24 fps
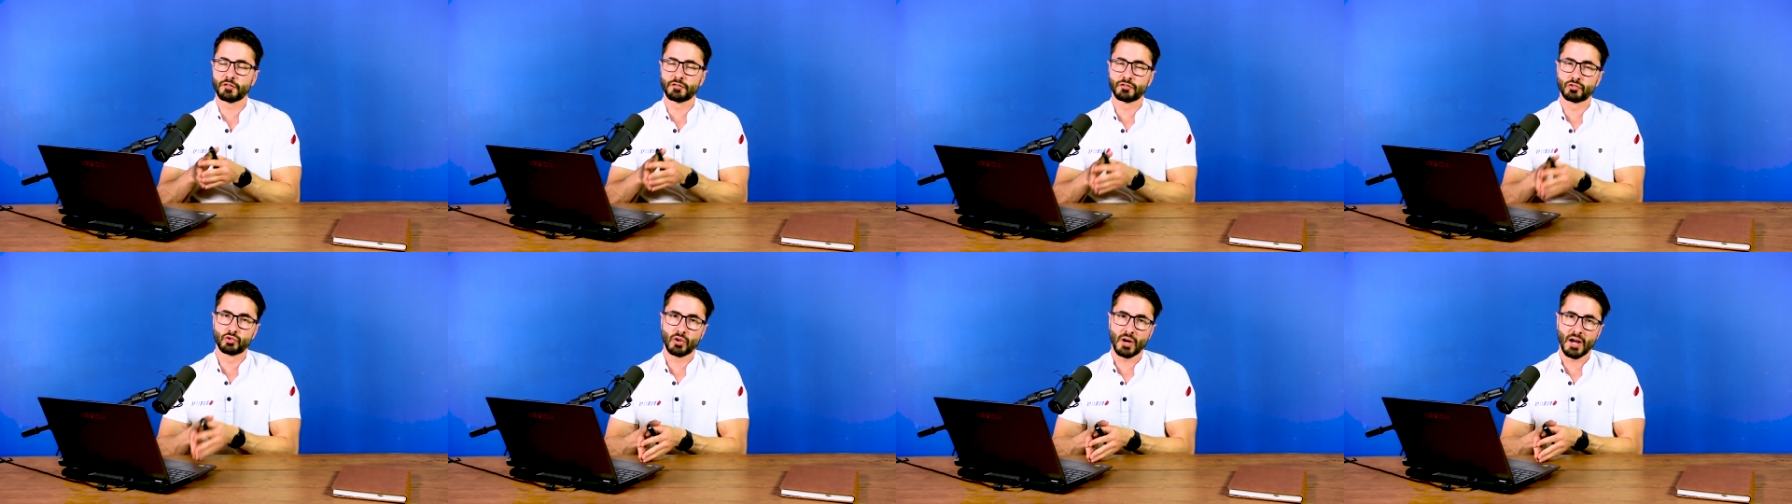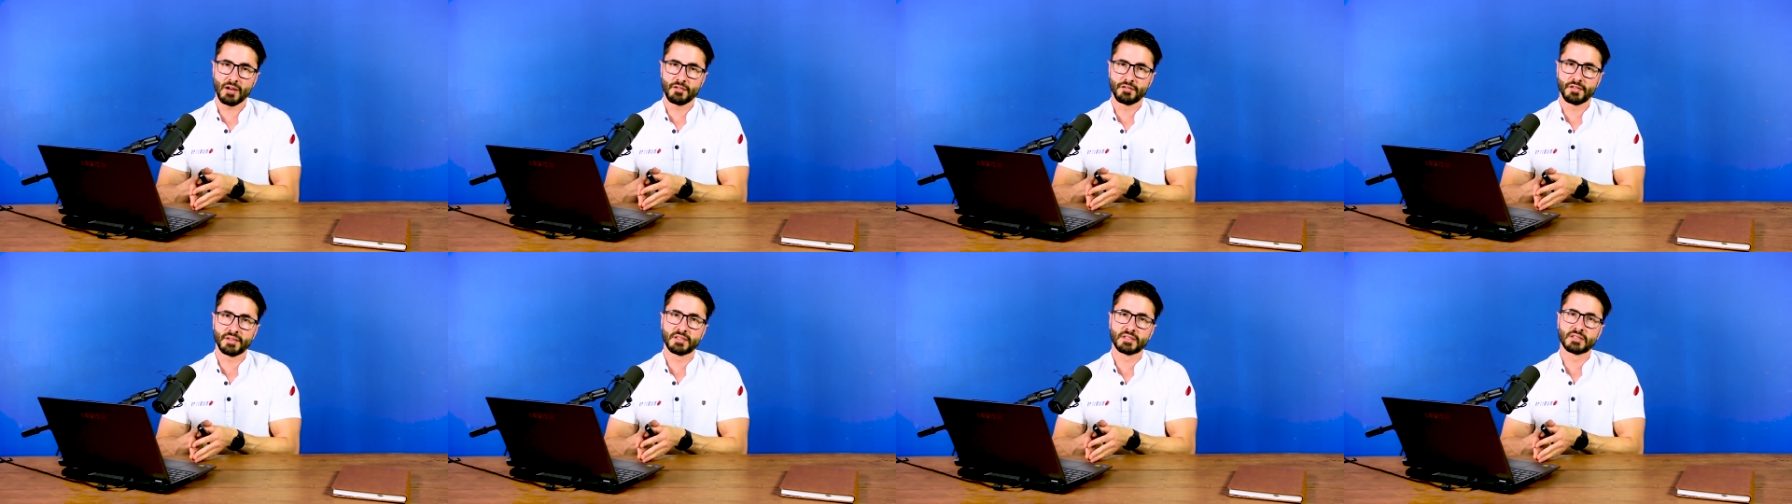of
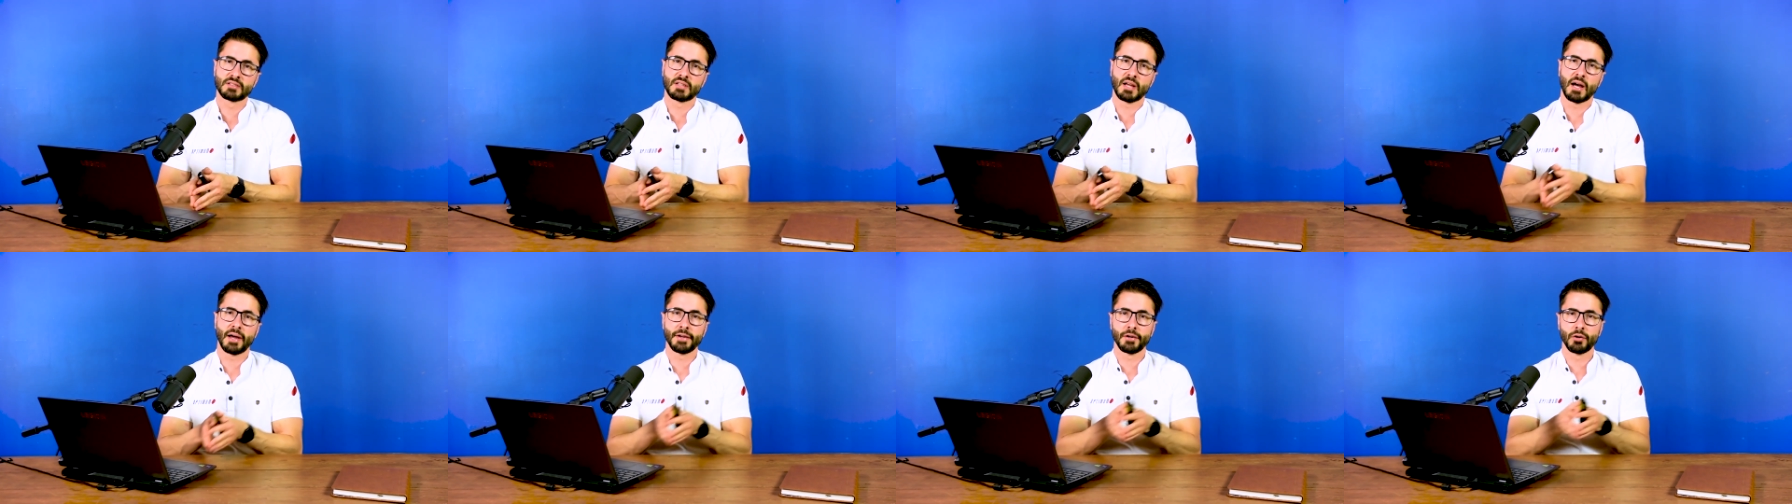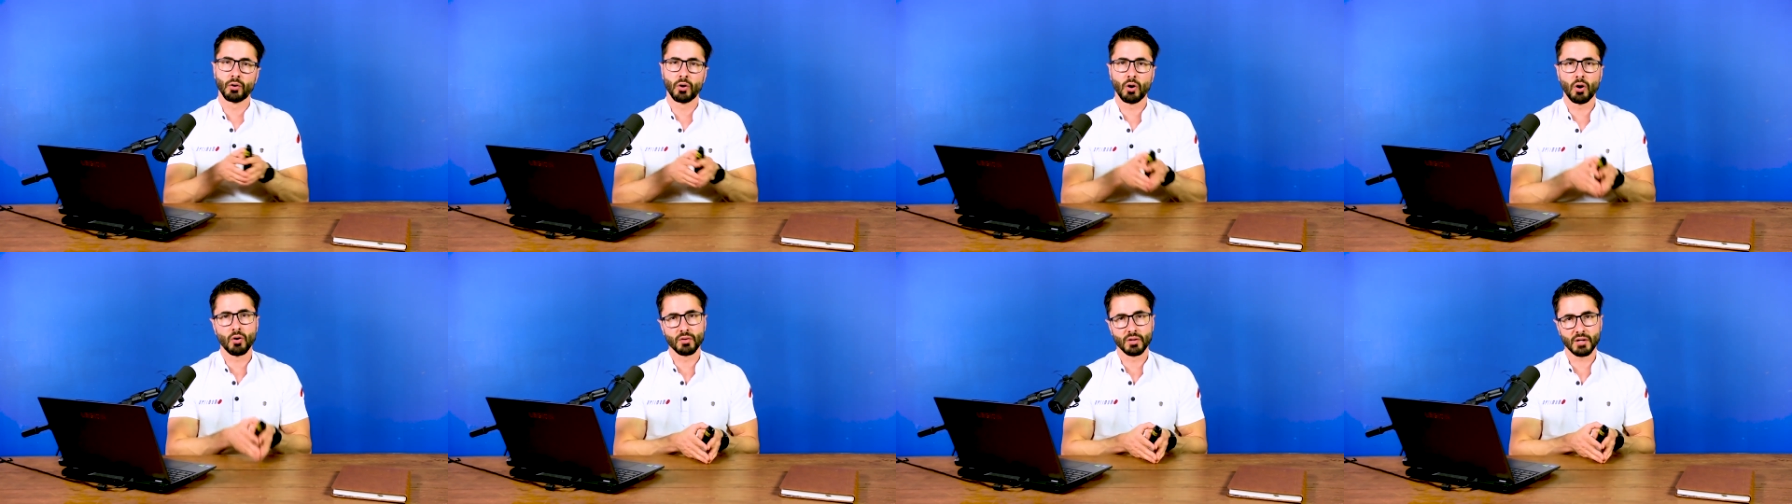driving
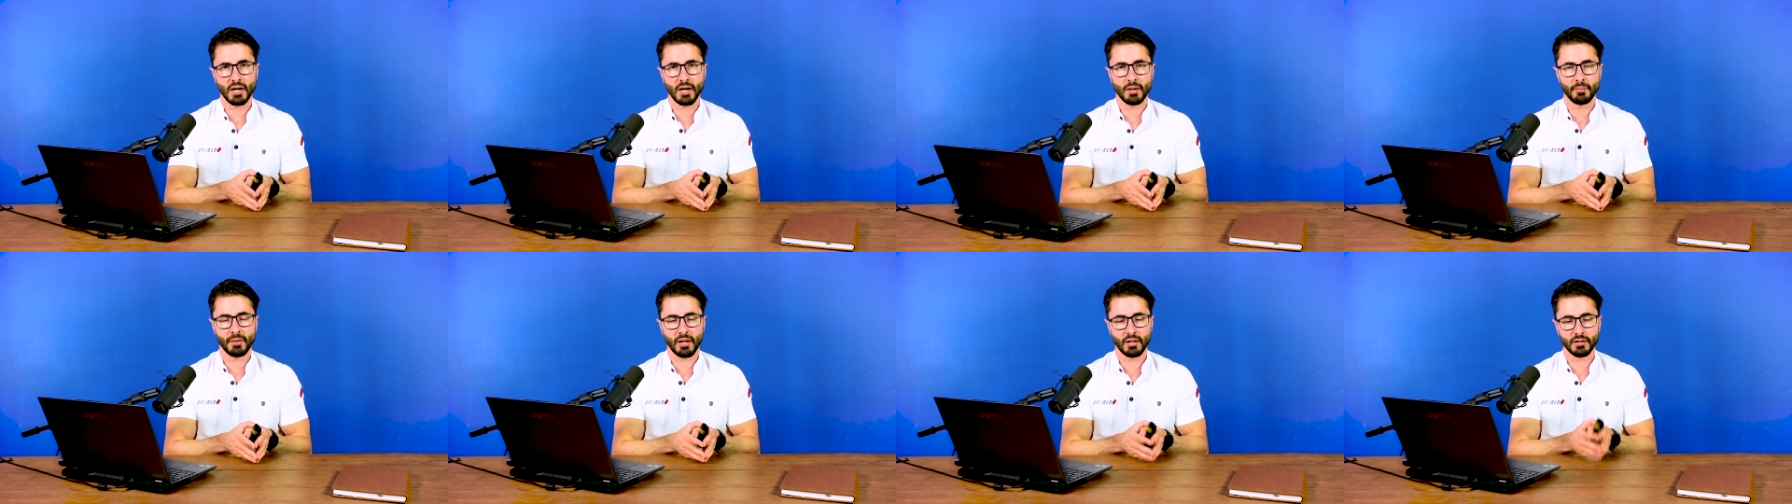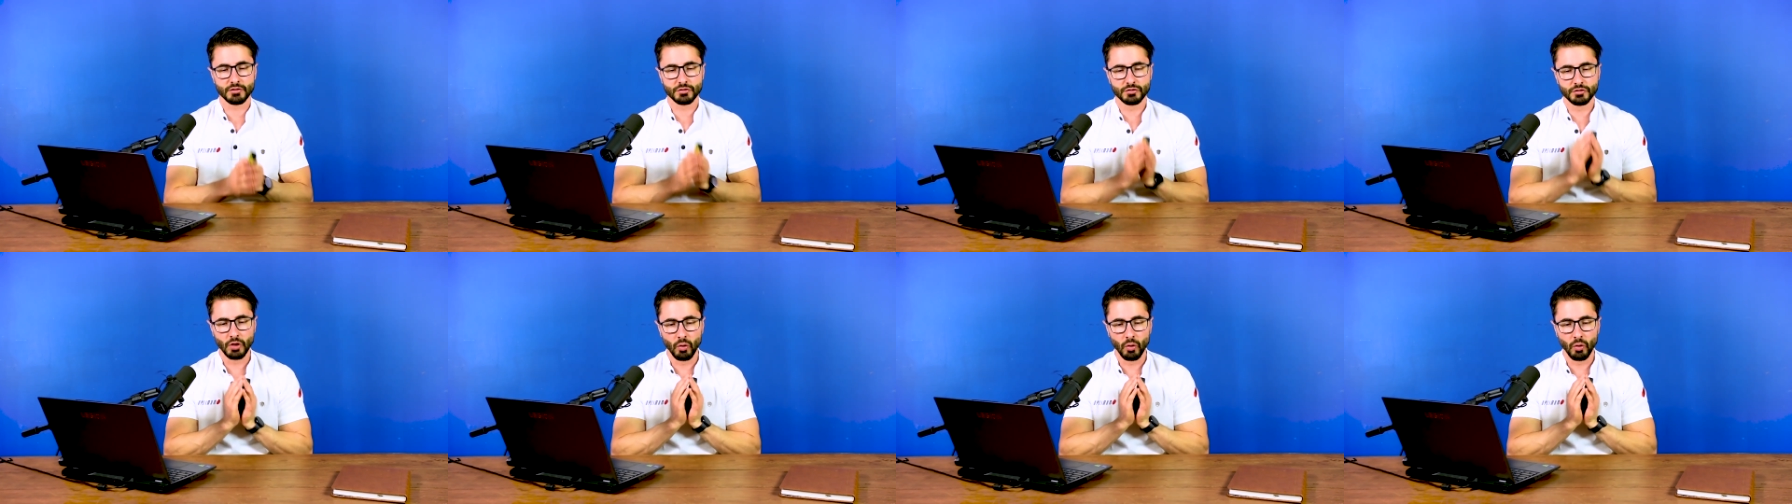style on car balance.